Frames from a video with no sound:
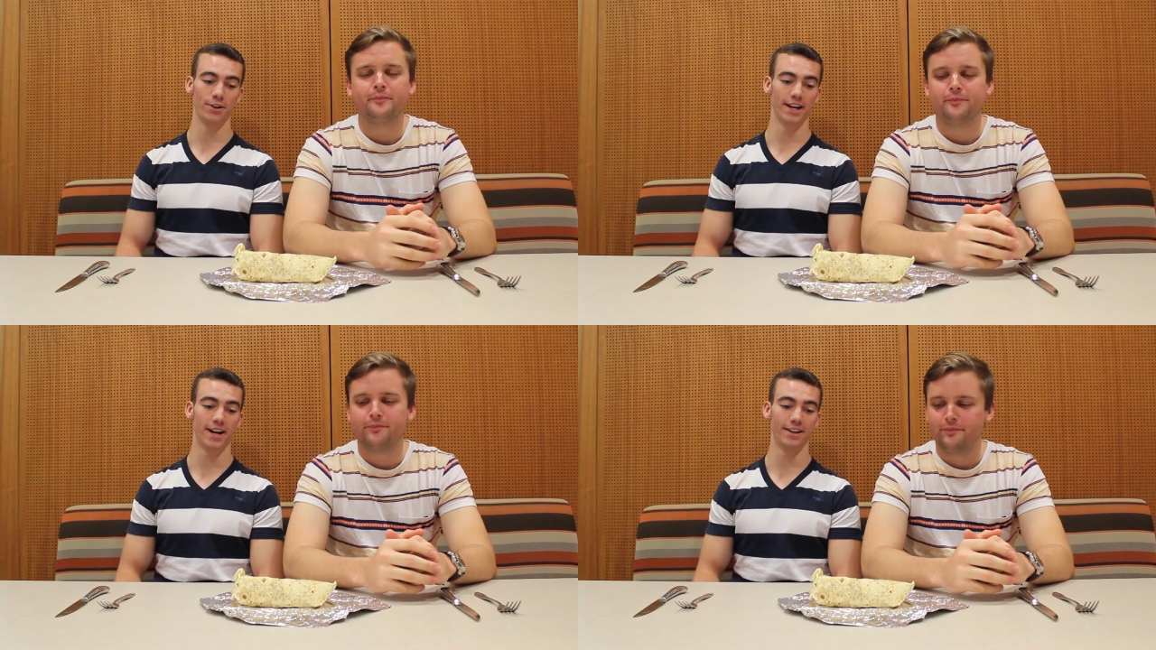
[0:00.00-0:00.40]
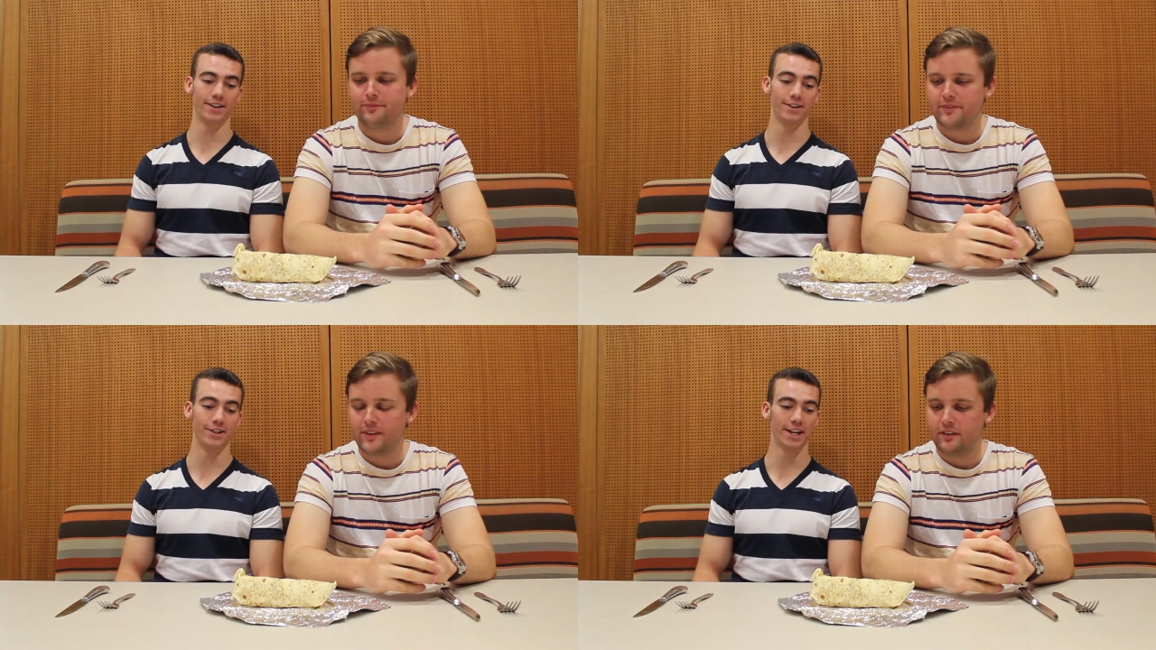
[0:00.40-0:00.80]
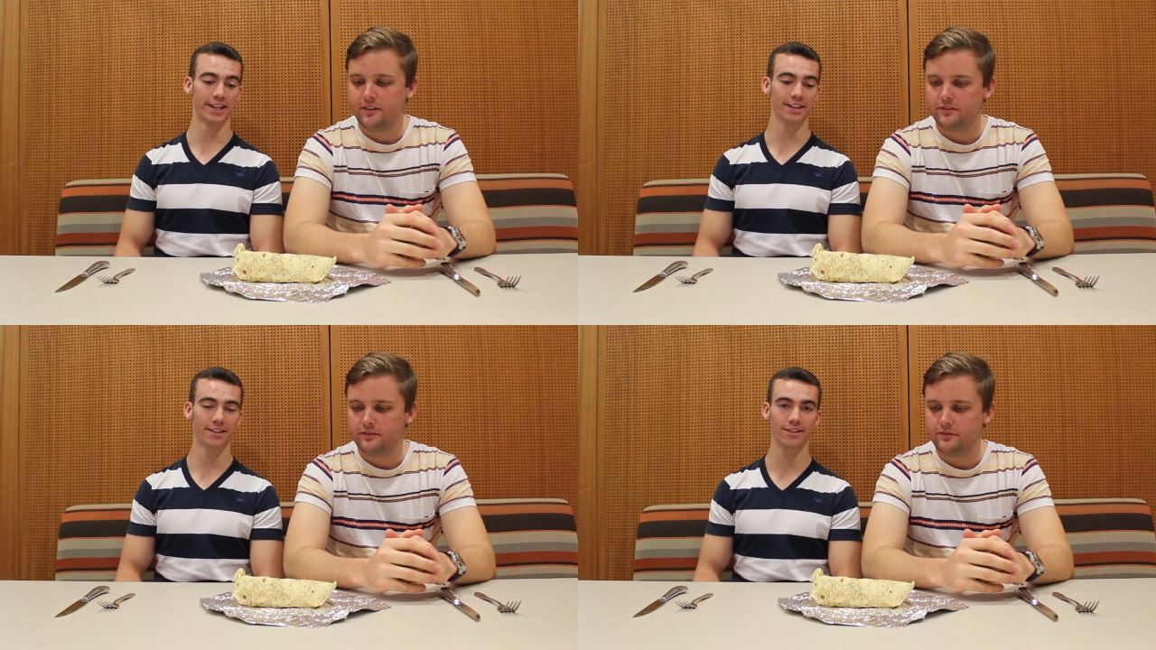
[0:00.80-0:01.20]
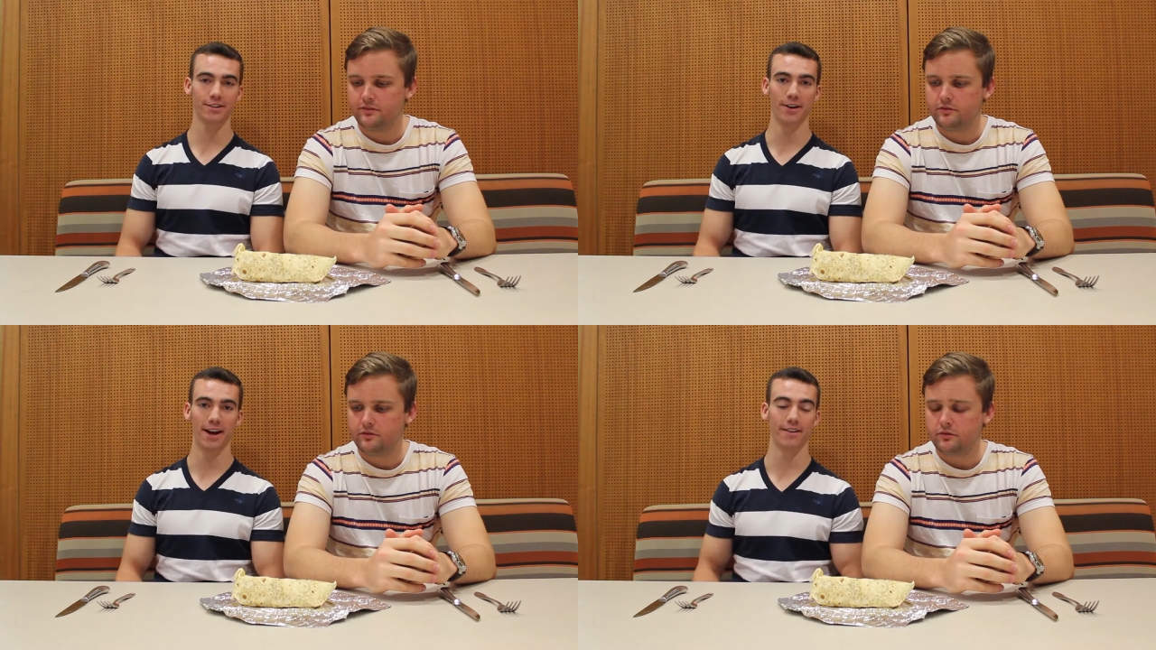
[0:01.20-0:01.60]
Speaker 1: you got your chicken,
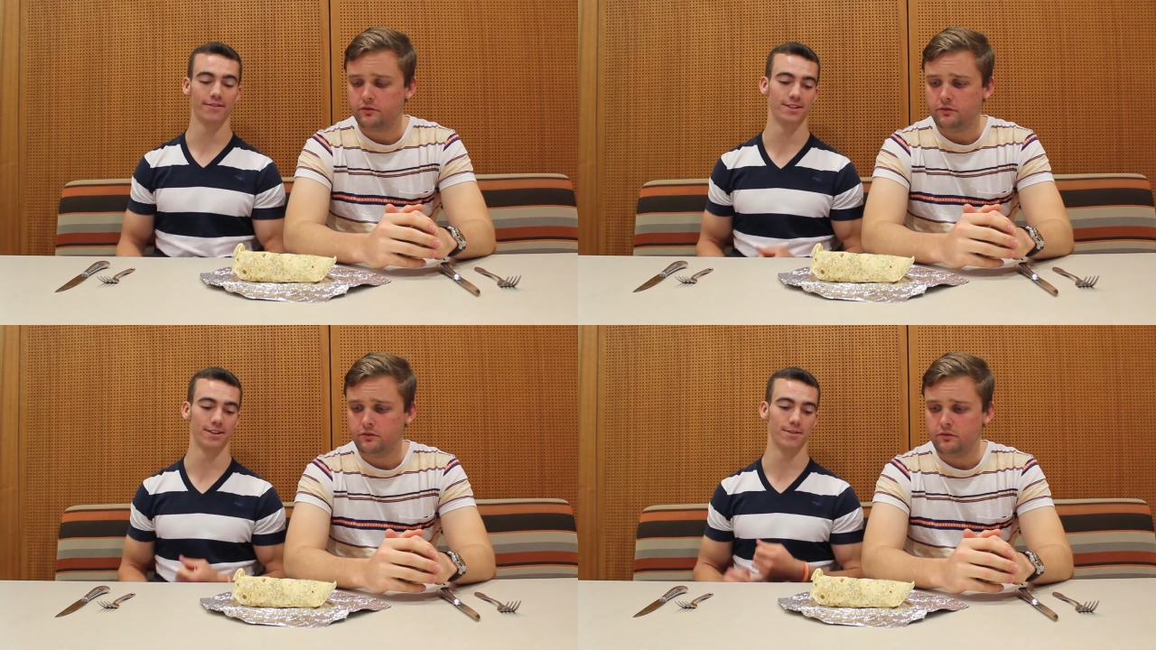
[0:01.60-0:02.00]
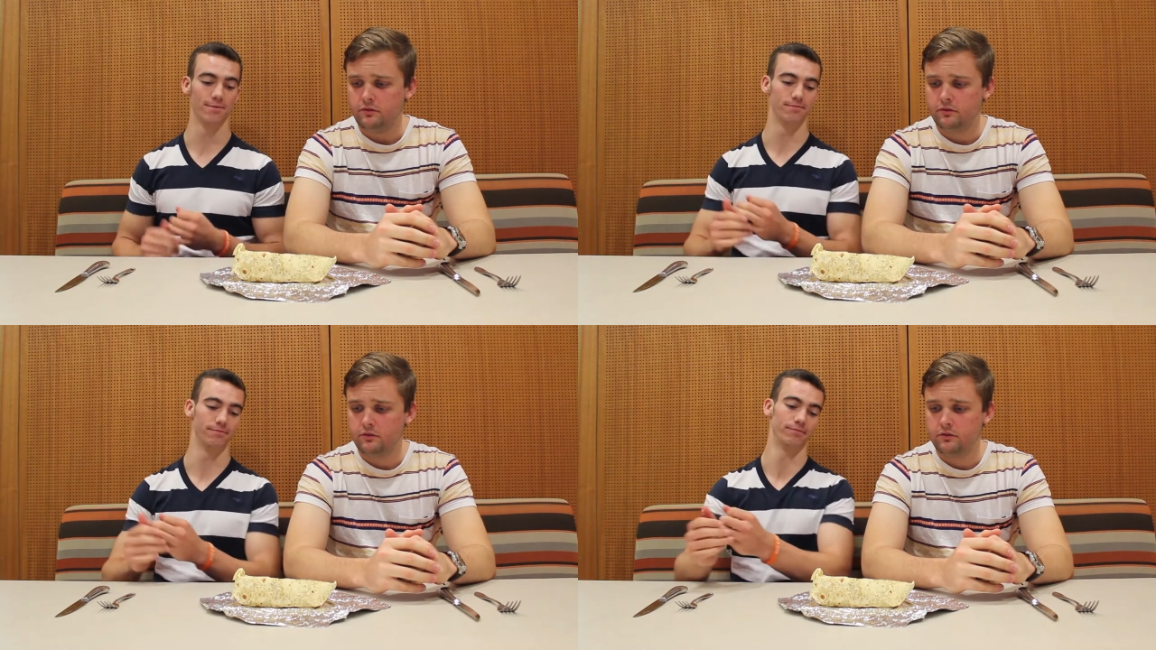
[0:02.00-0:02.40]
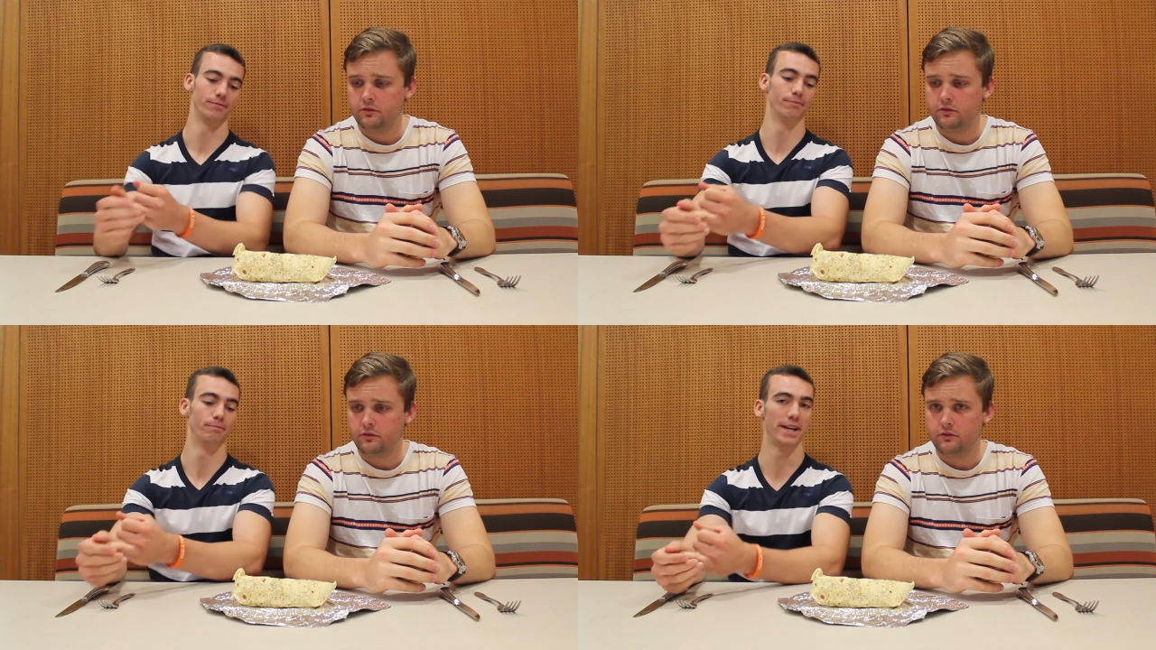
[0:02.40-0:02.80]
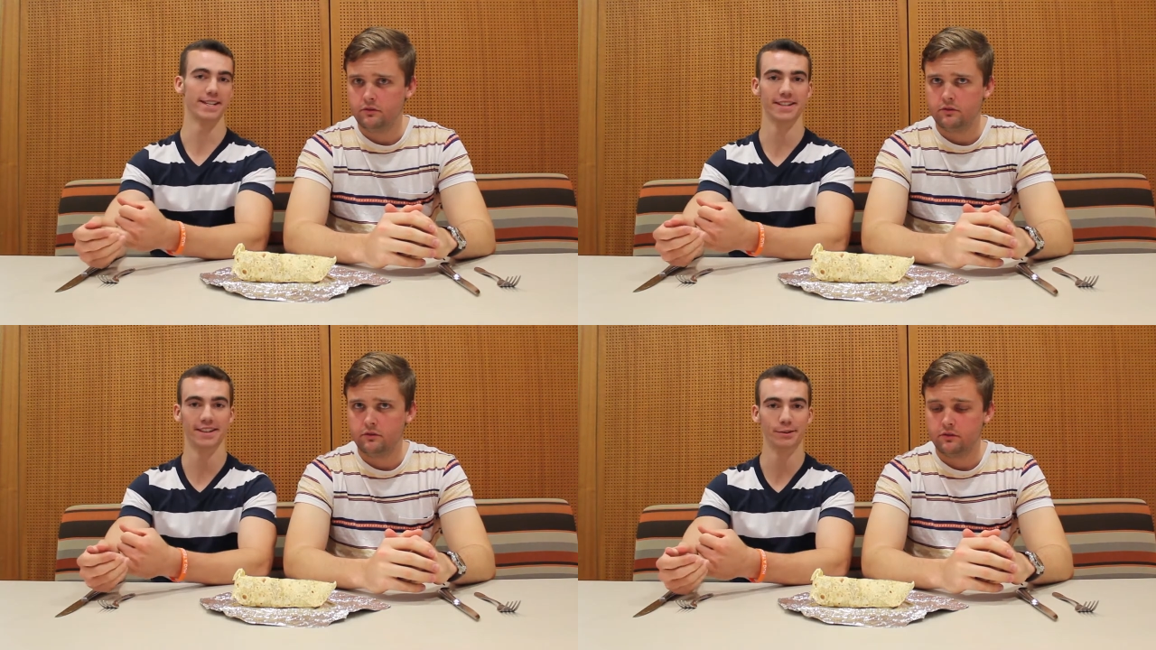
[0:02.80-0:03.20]
you have some
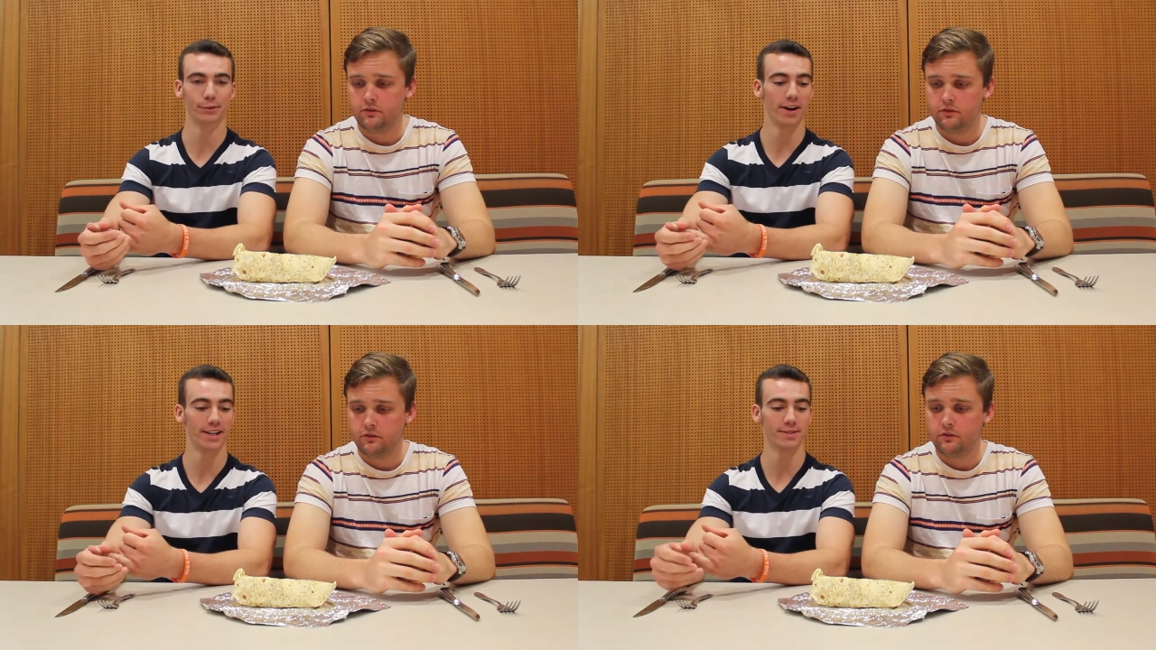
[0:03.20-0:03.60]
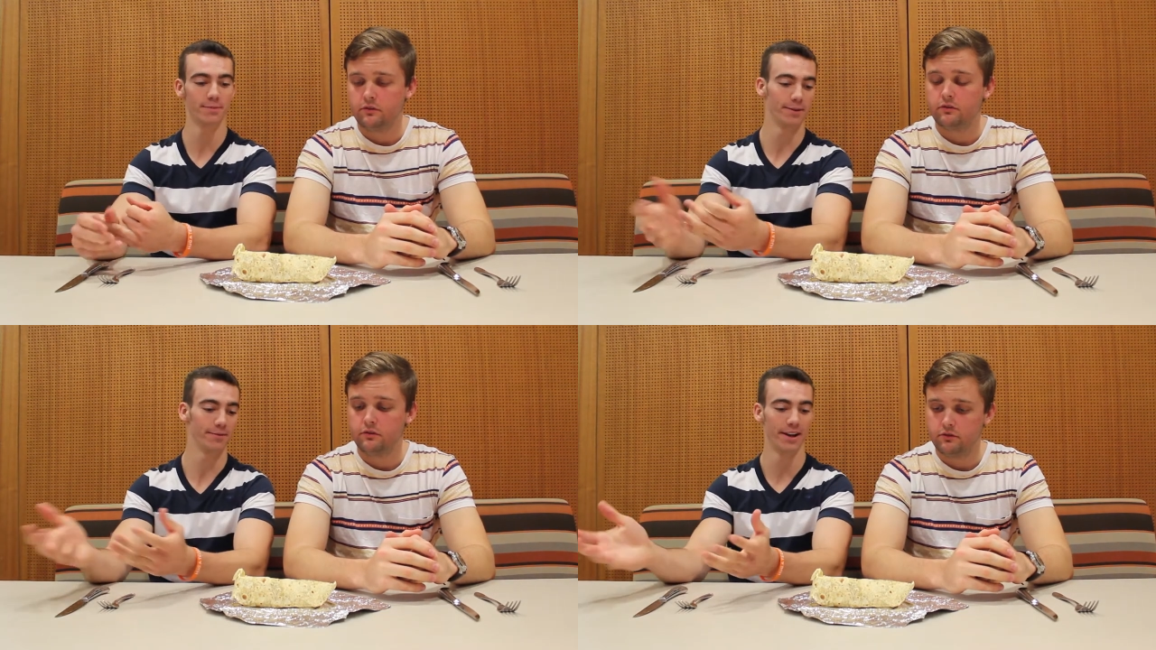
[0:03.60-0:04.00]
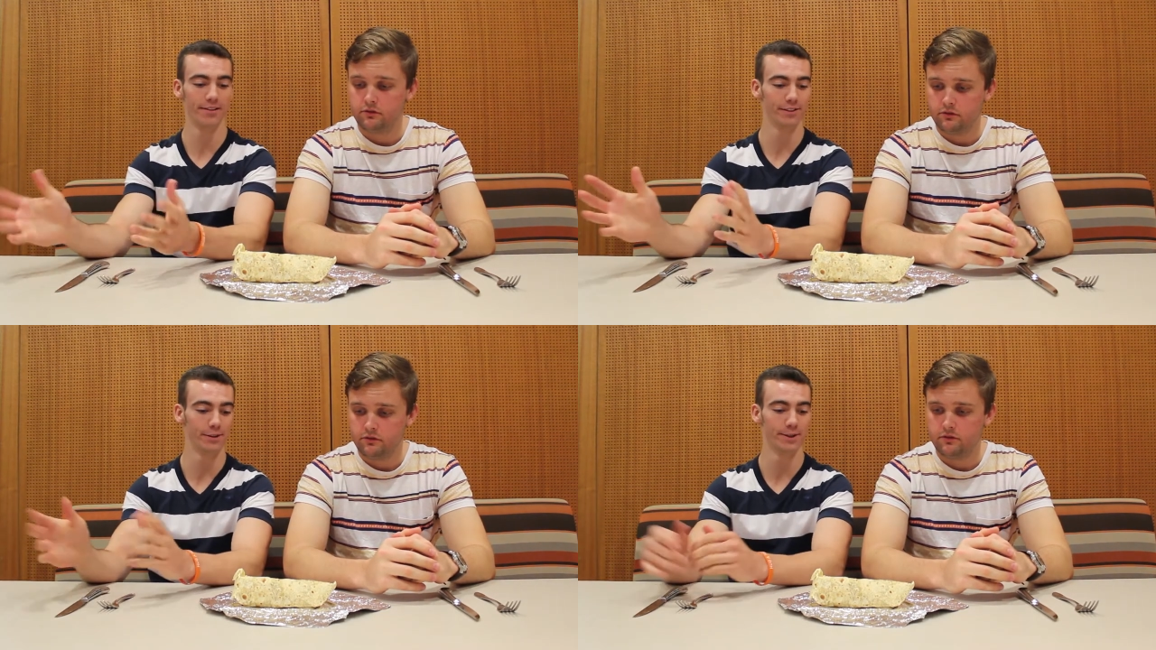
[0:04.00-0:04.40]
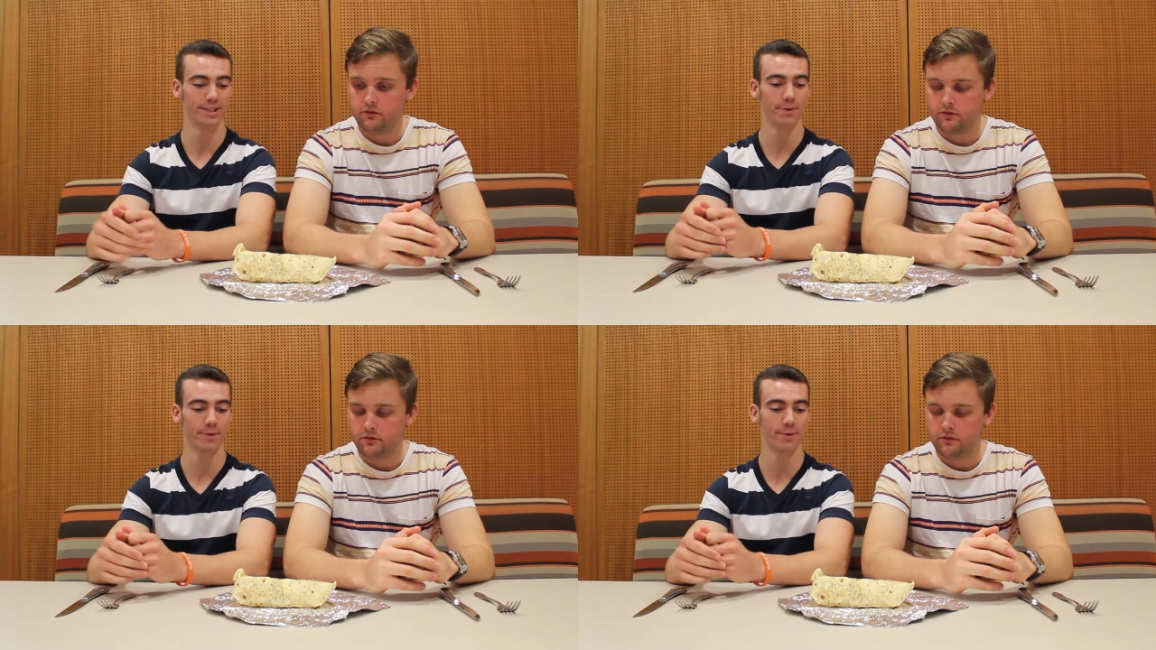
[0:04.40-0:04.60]
basic rice, may have a little bit of